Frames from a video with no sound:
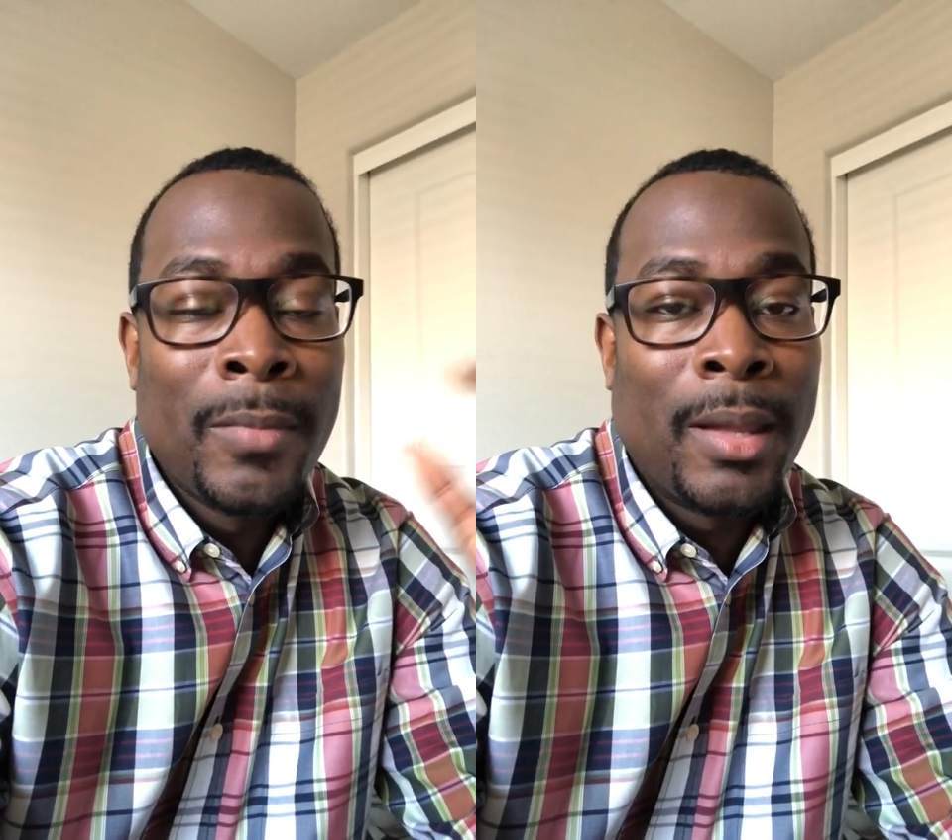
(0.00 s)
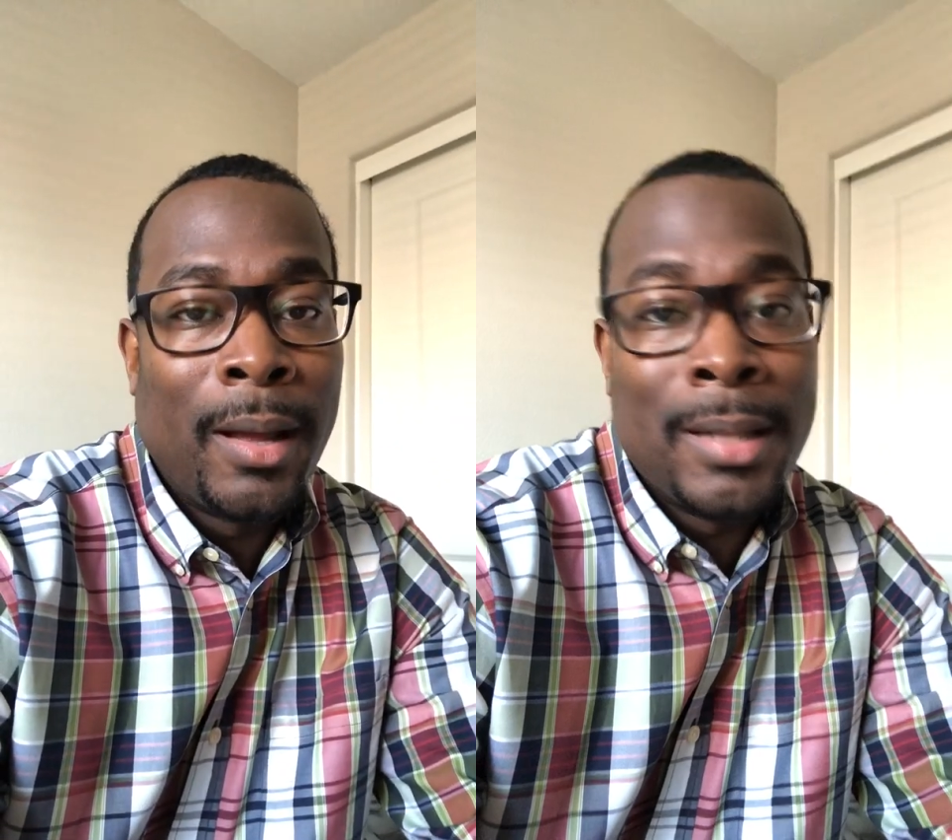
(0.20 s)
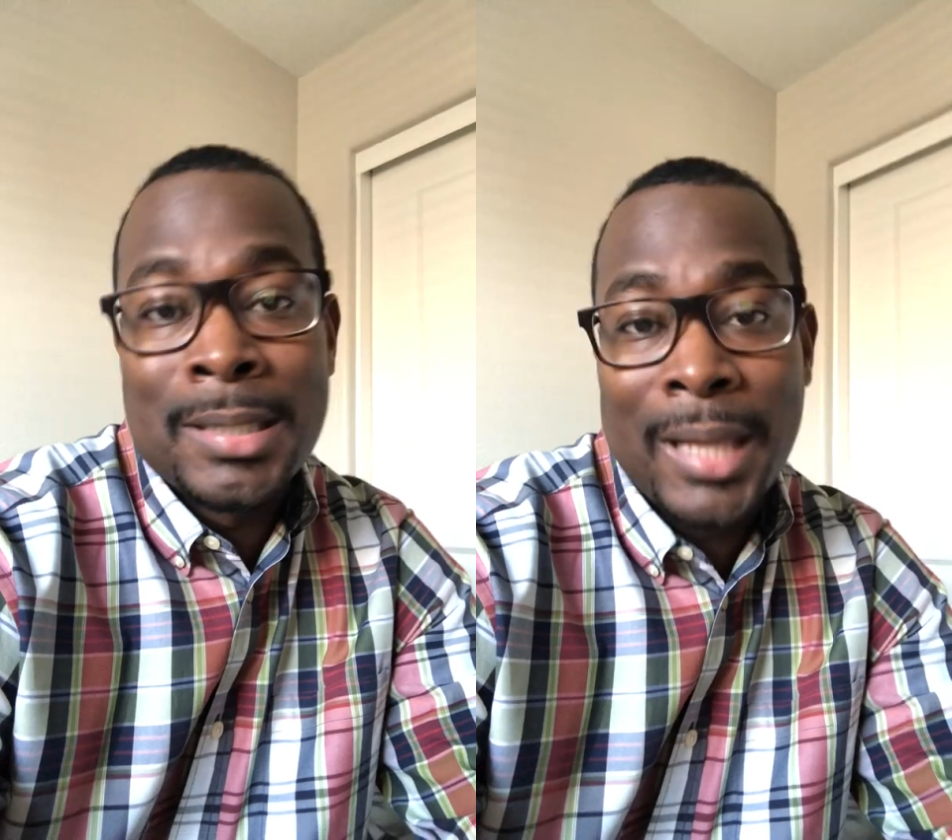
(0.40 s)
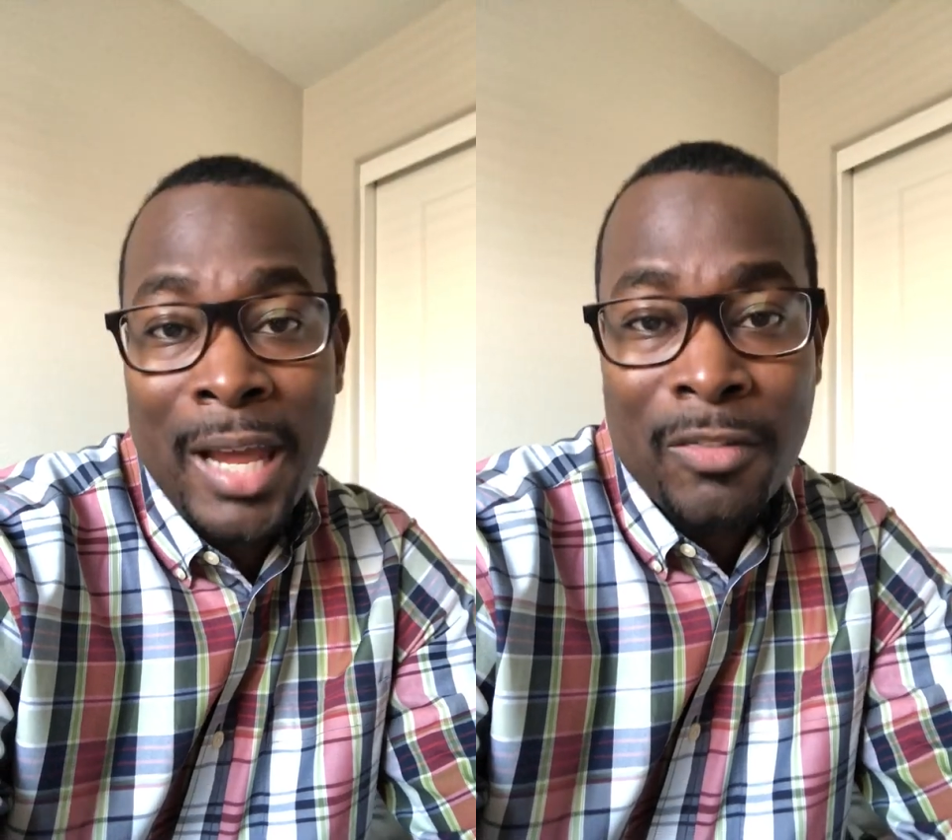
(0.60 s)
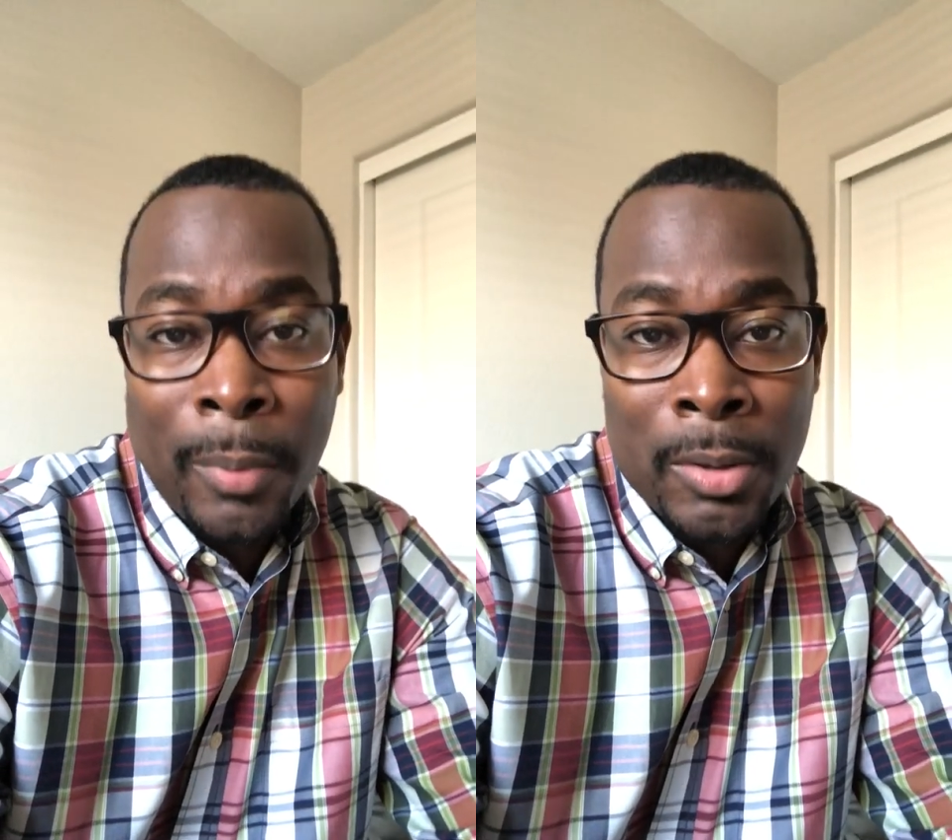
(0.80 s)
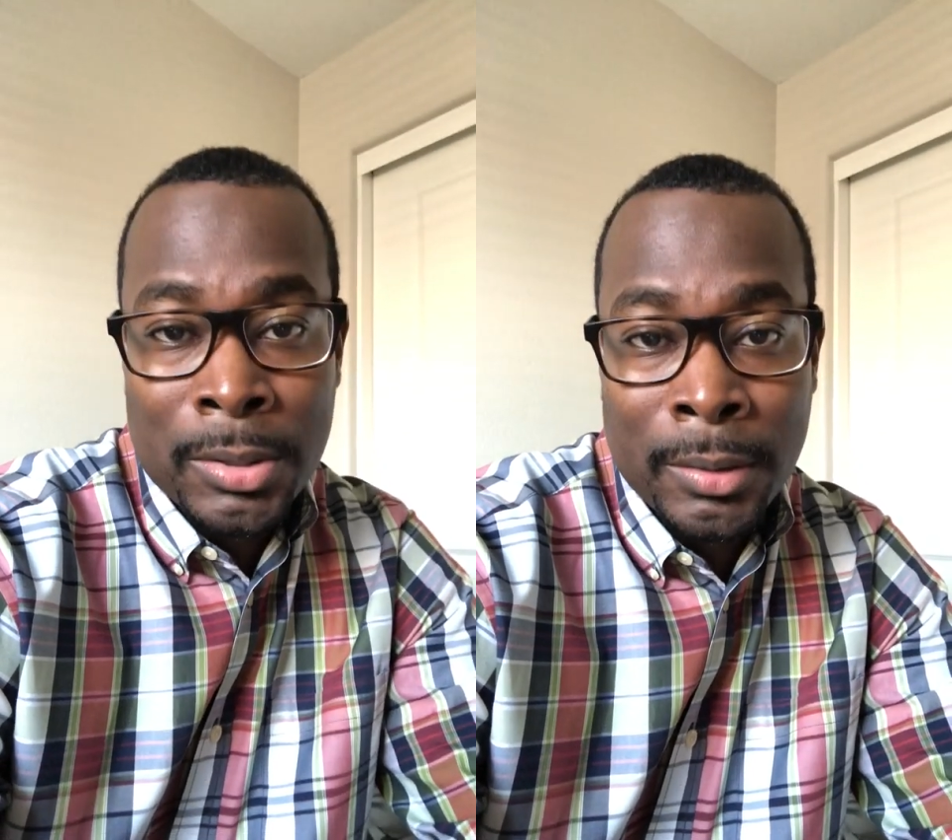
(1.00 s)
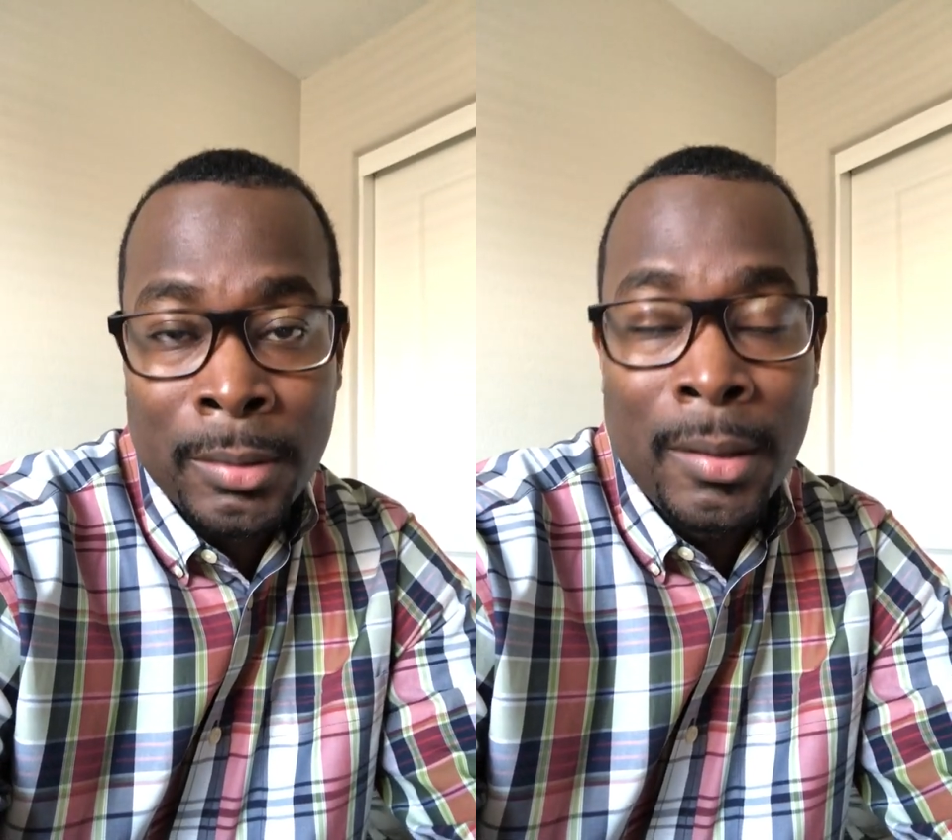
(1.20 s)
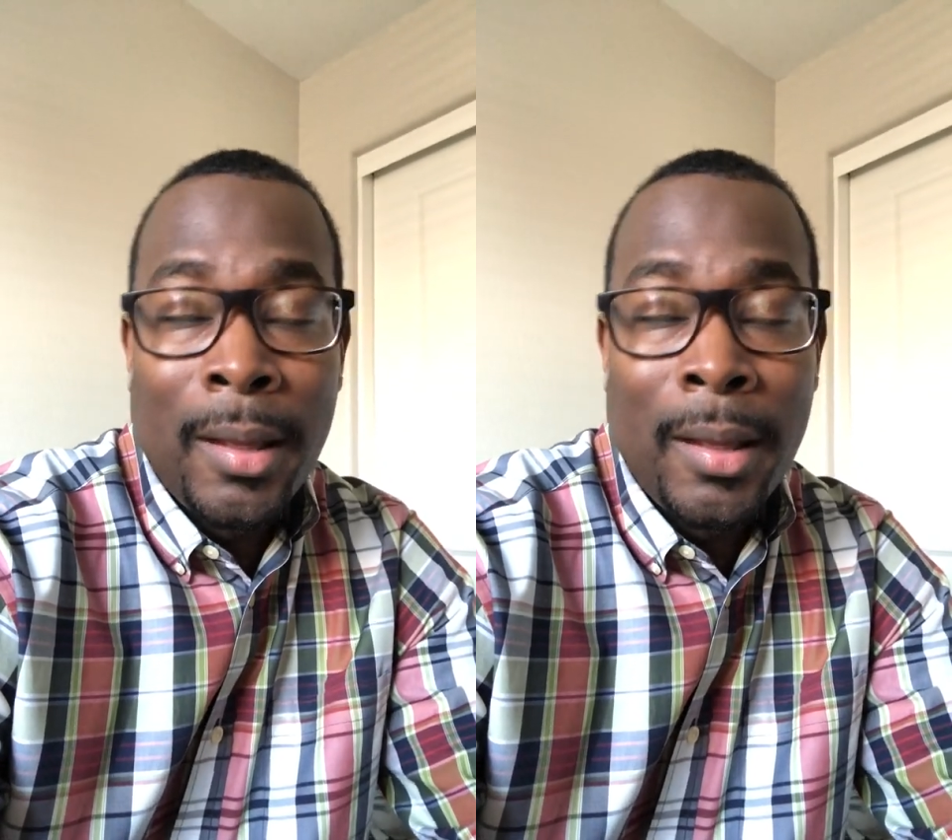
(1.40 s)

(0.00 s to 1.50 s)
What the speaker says: enslaved person,